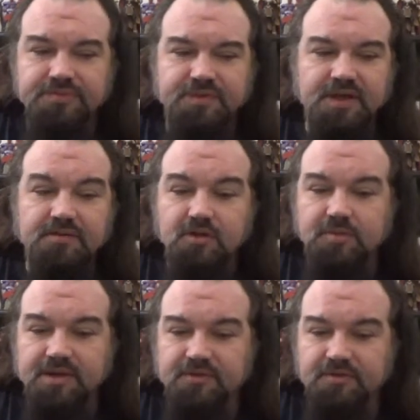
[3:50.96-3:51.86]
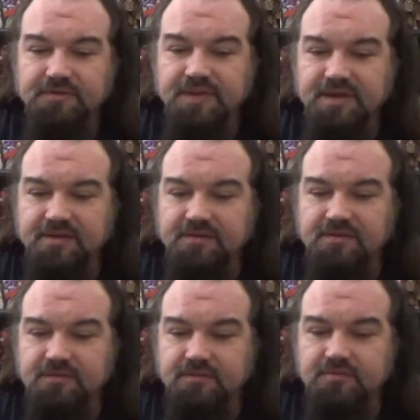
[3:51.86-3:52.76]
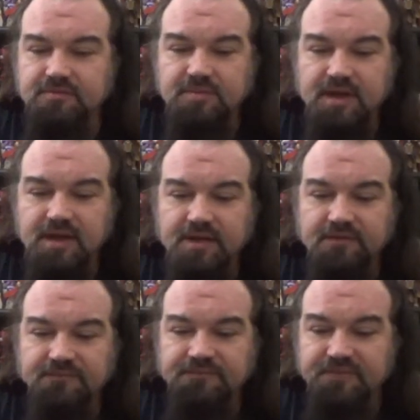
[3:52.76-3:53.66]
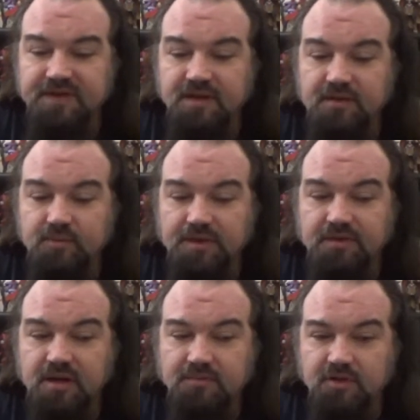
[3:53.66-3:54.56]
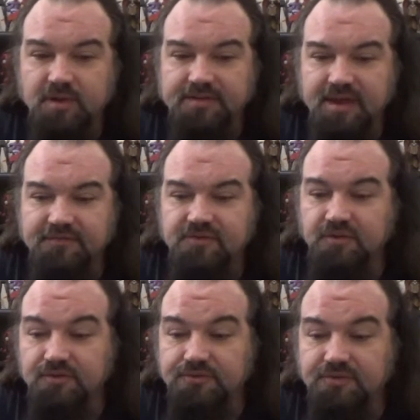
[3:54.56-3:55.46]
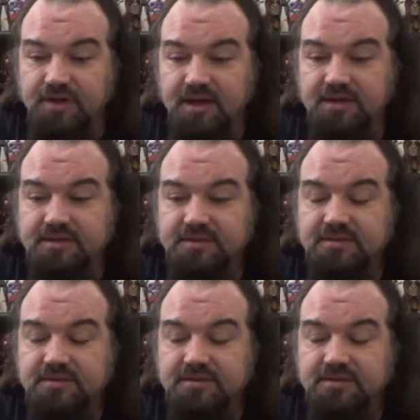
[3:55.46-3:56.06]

young robot's whole thing is to figure out whether or not robots have souls or not.